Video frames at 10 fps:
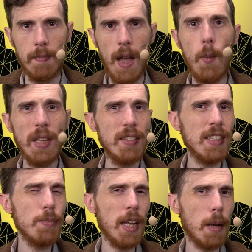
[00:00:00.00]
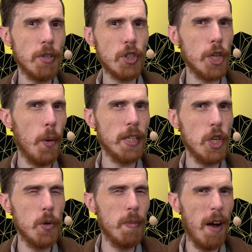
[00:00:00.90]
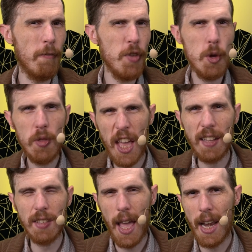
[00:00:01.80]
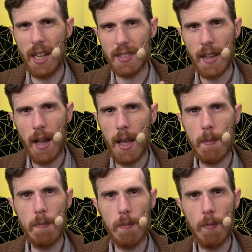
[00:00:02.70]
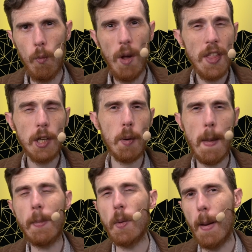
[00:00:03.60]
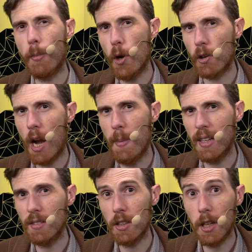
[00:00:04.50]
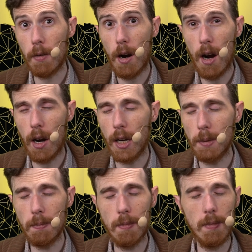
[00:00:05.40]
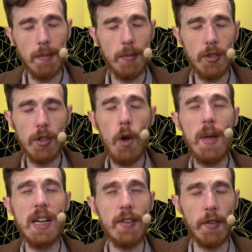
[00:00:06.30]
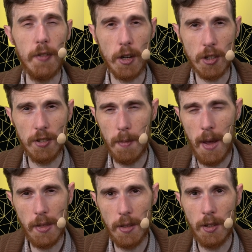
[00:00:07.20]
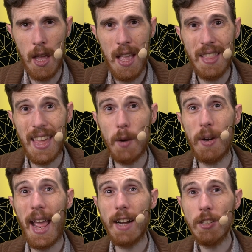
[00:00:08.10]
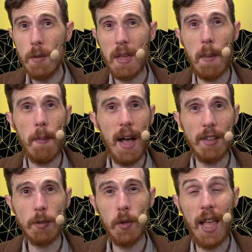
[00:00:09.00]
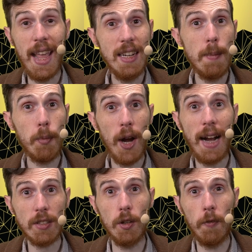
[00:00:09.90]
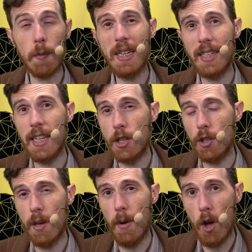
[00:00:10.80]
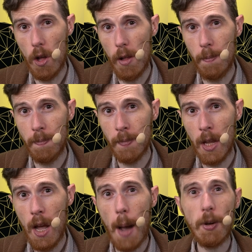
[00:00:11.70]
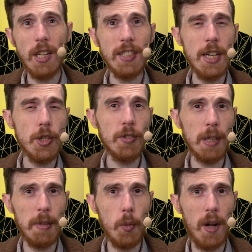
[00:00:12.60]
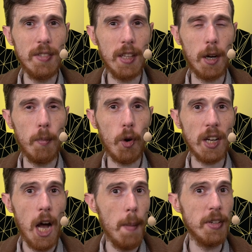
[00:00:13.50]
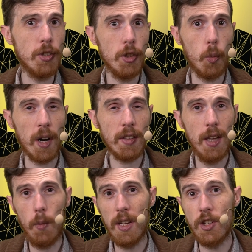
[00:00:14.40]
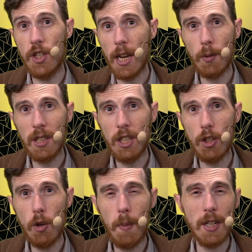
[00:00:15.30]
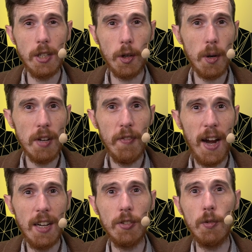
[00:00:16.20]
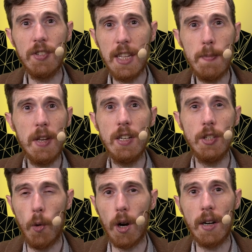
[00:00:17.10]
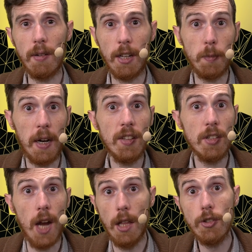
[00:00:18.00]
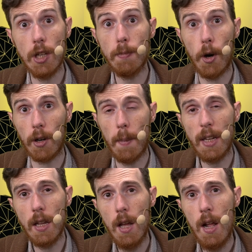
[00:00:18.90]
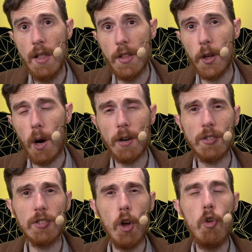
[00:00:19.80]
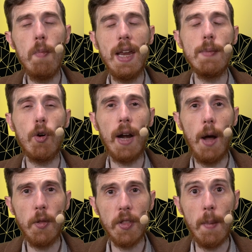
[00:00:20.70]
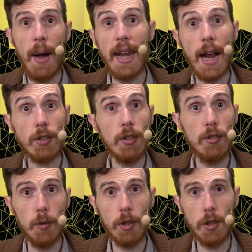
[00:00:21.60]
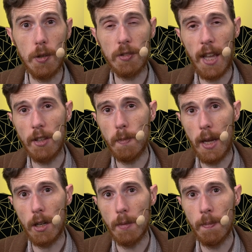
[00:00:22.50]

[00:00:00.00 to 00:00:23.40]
And while it seems like I'm just showing you a few things at a time, one thing to remember about programming is that there are so many different functions and methods that it would actually be impossible and impractical for me to teach you them all. I'm going to teach you some of the ones that are more common to the work that we generally do, but you're going to find as you deepen your experience and knowledge in programming that there are so many more out there that might actually suit your use case better.